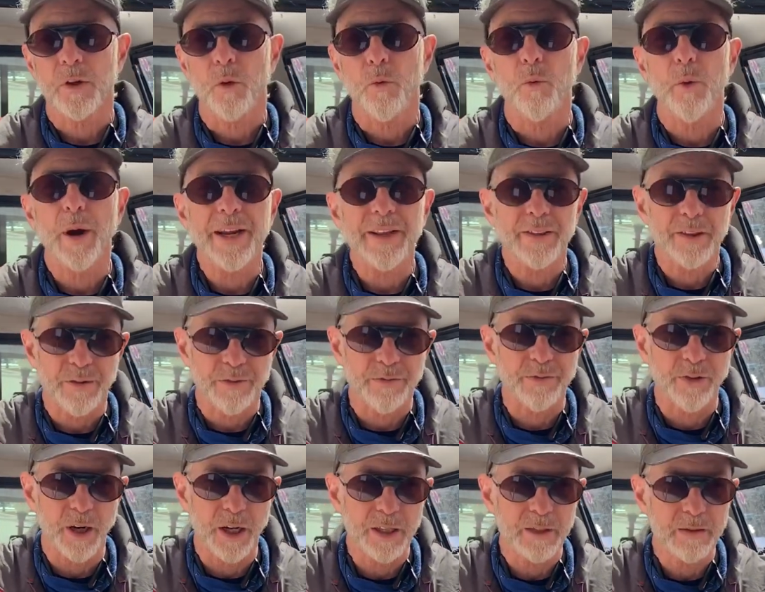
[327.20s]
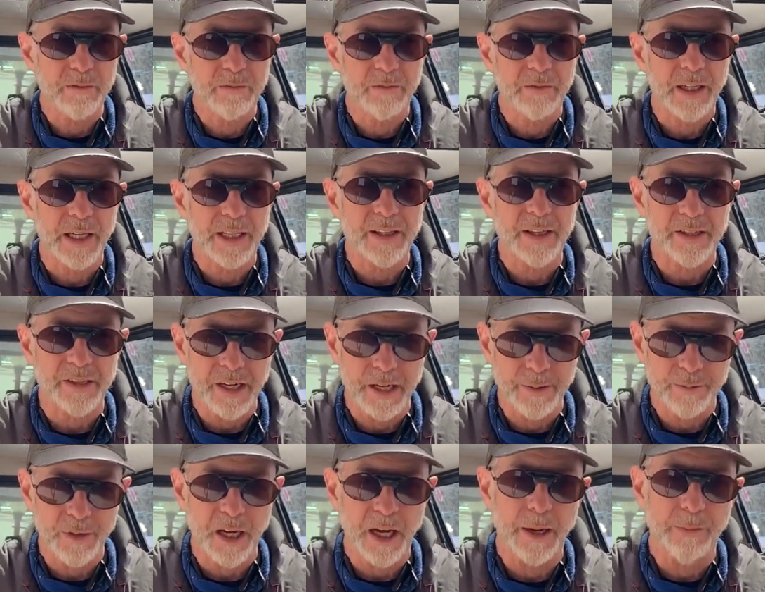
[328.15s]
weight the front at the
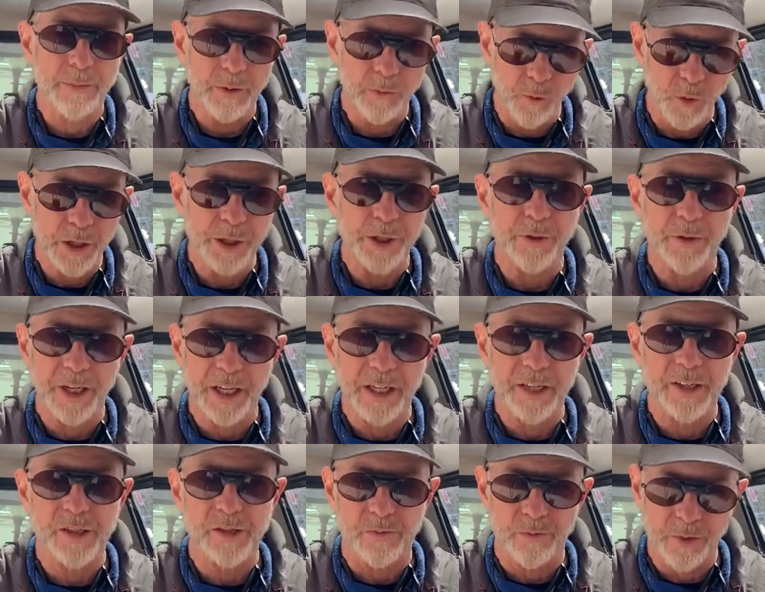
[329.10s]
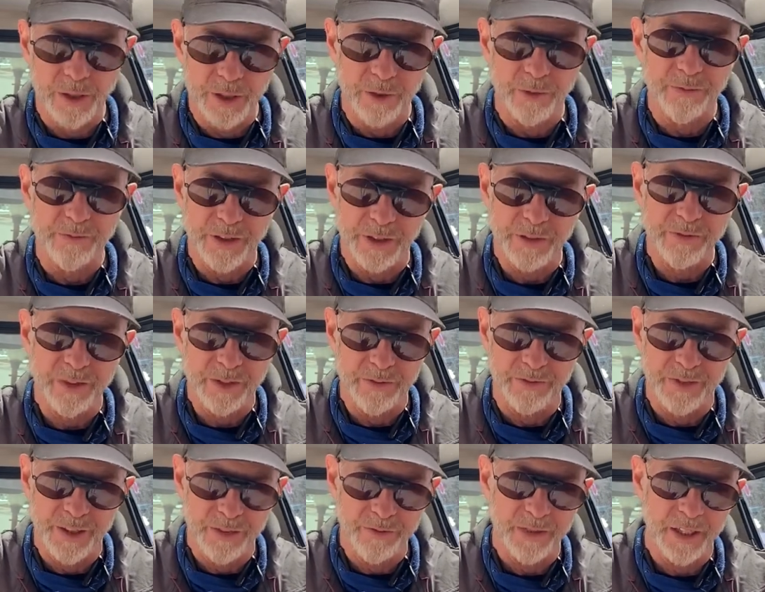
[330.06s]
same time. And what you'll get is a real
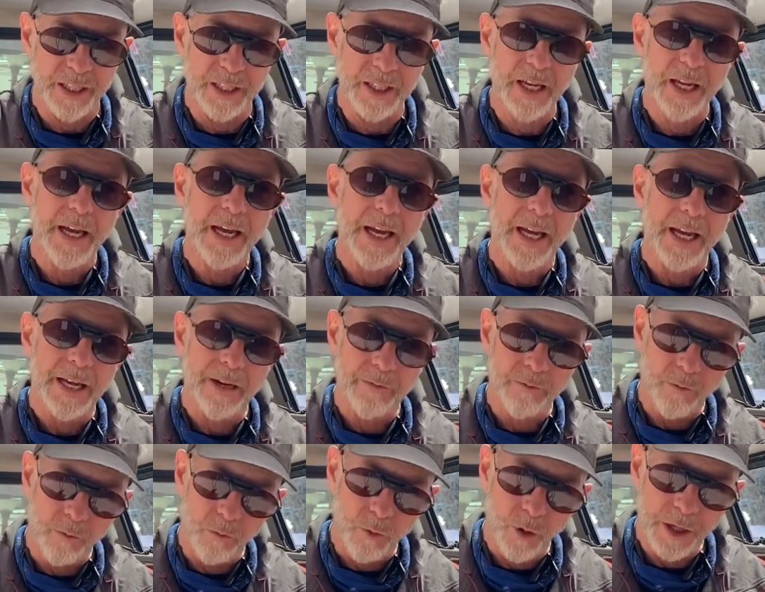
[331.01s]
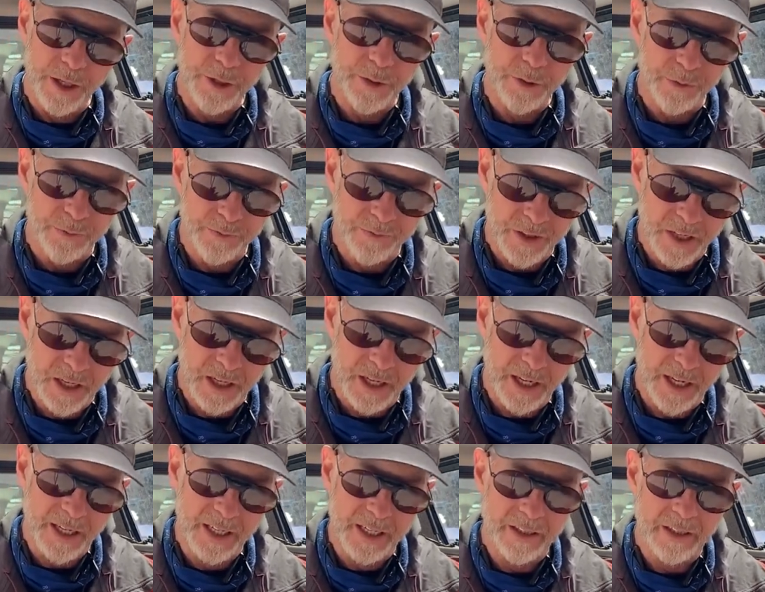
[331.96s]
50-50. And what you'll
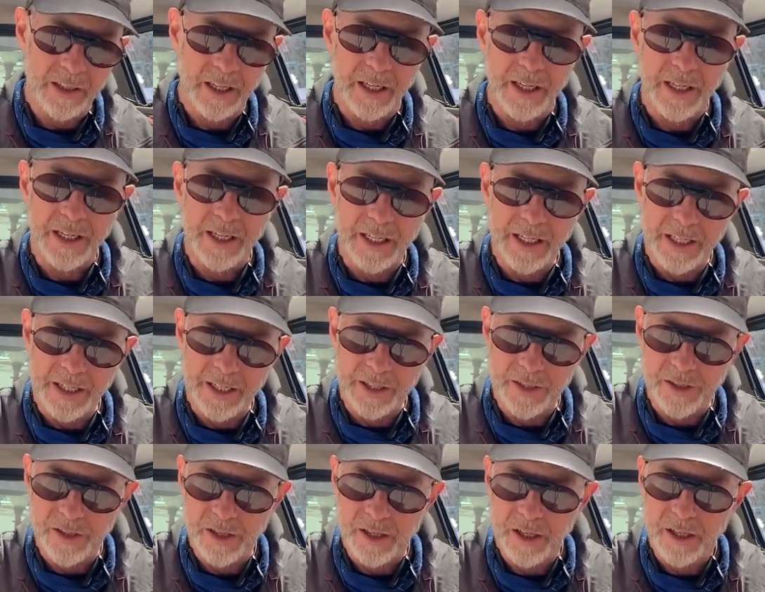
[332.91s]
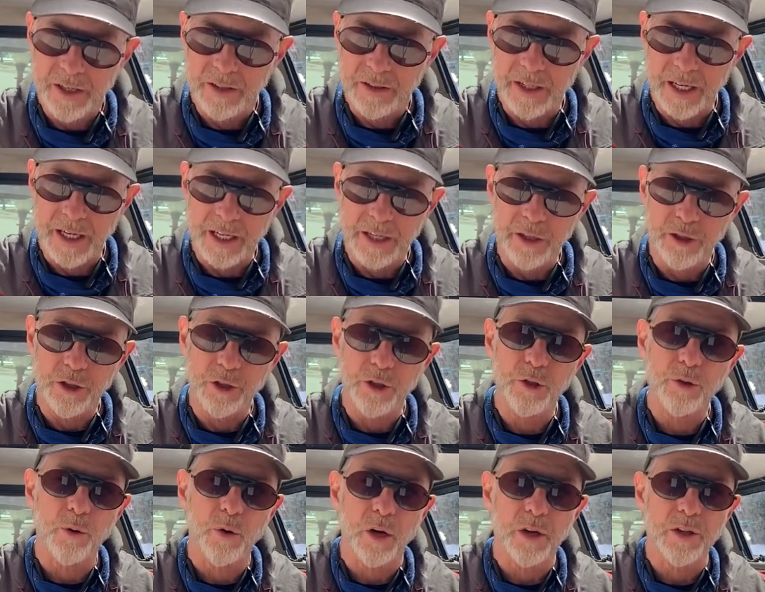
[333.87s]
find is that
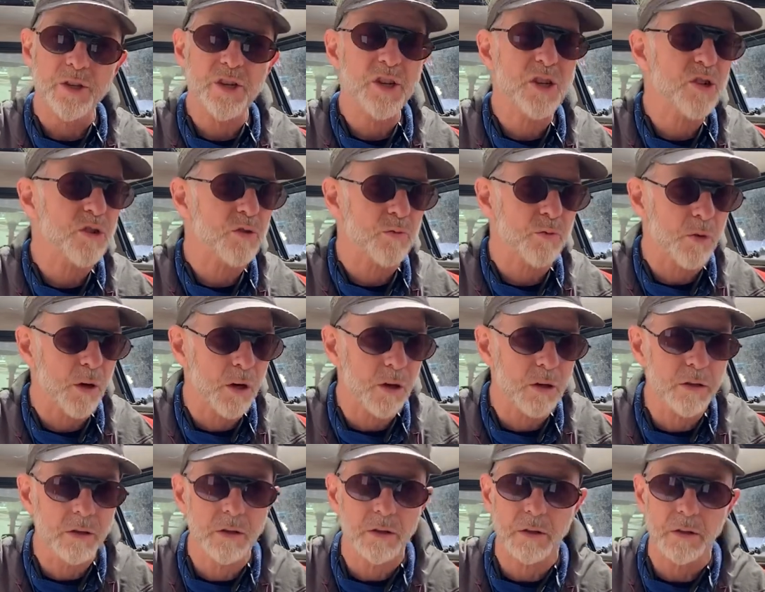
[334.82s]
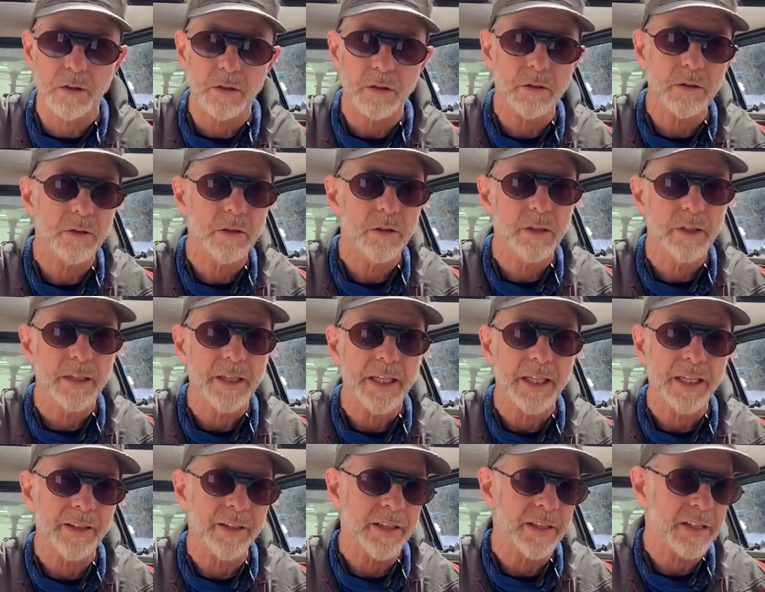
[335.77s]
you are stronger
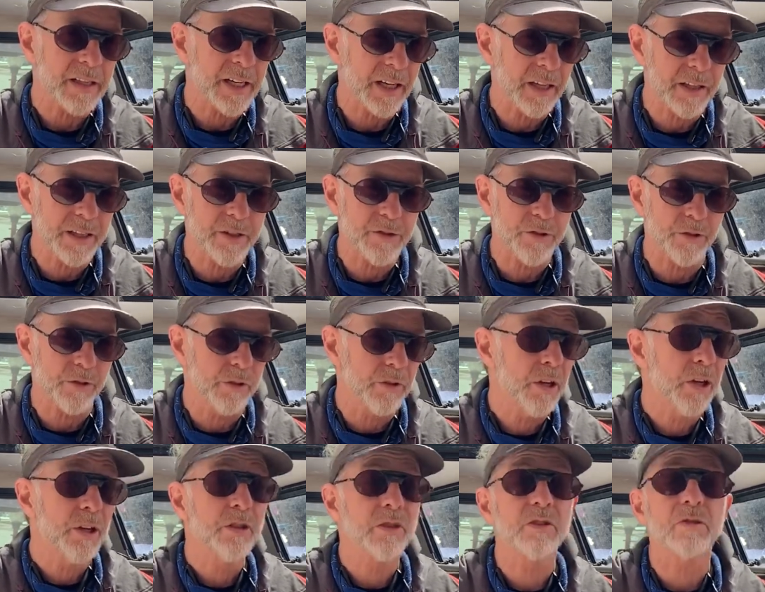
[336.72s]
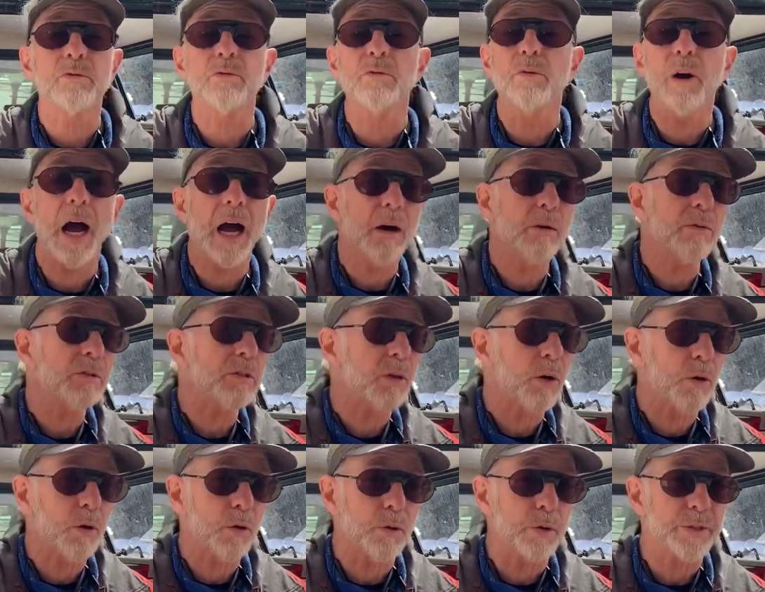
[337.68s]
in the tele turn throughout
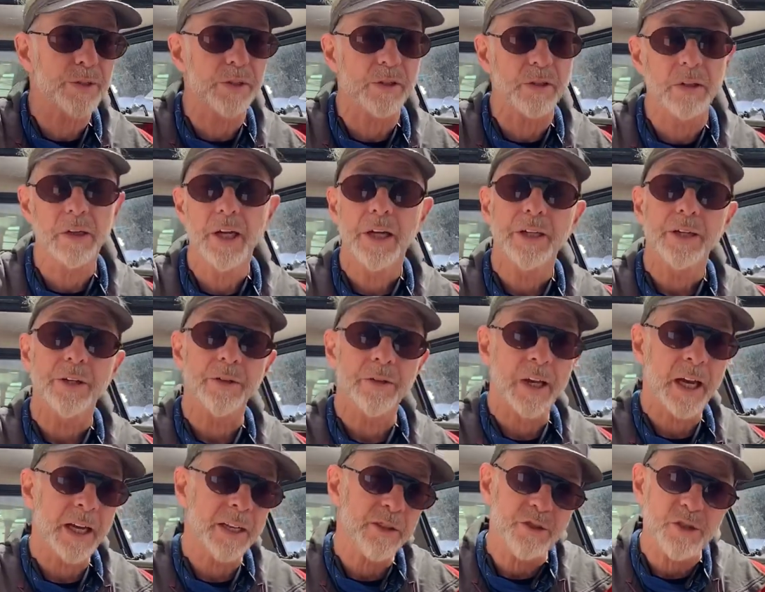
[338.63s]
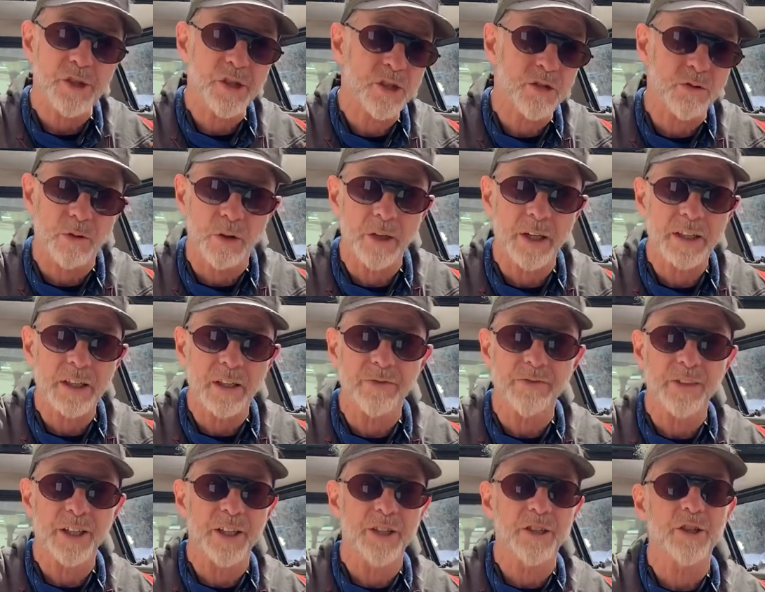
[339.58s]
the whole turn. You're not just strong at the
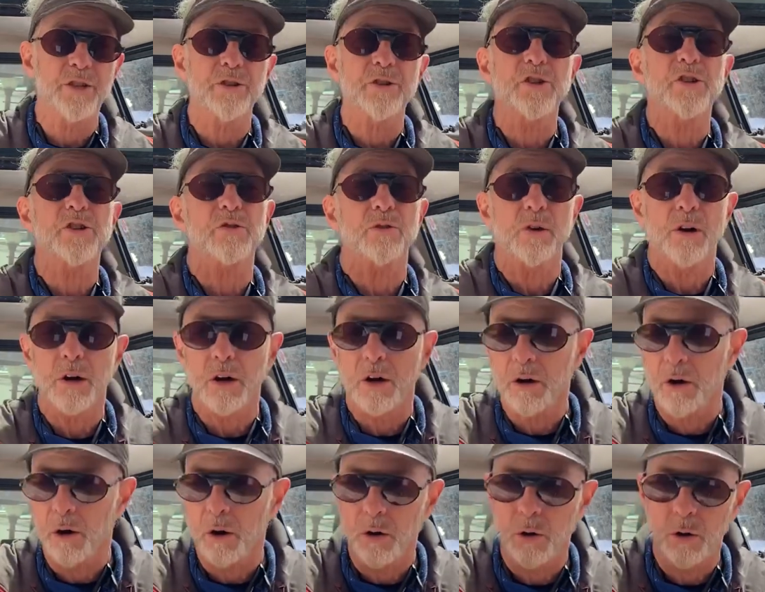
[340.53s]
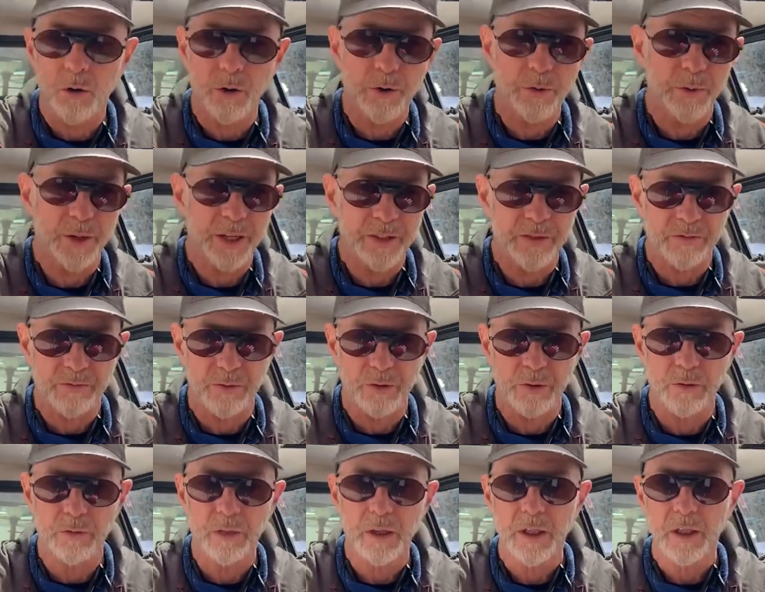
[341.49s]
finish, you're strong all the way
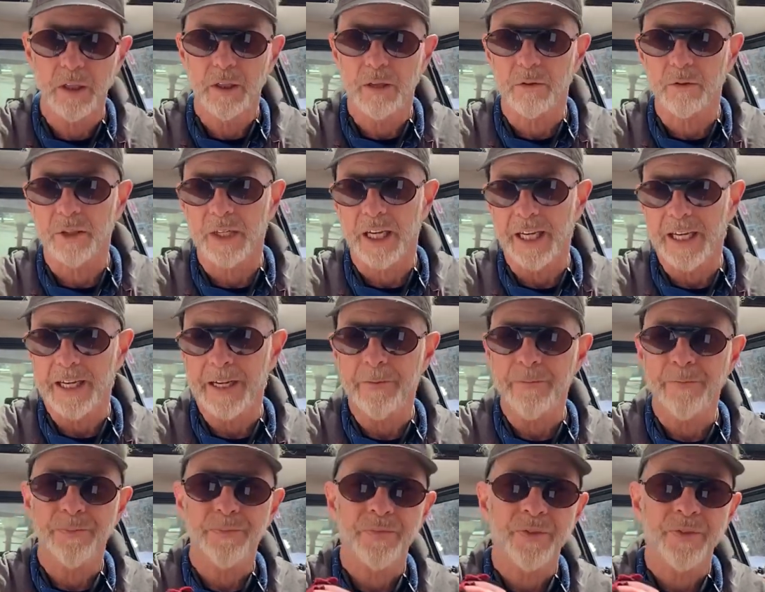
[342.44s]
through, okay?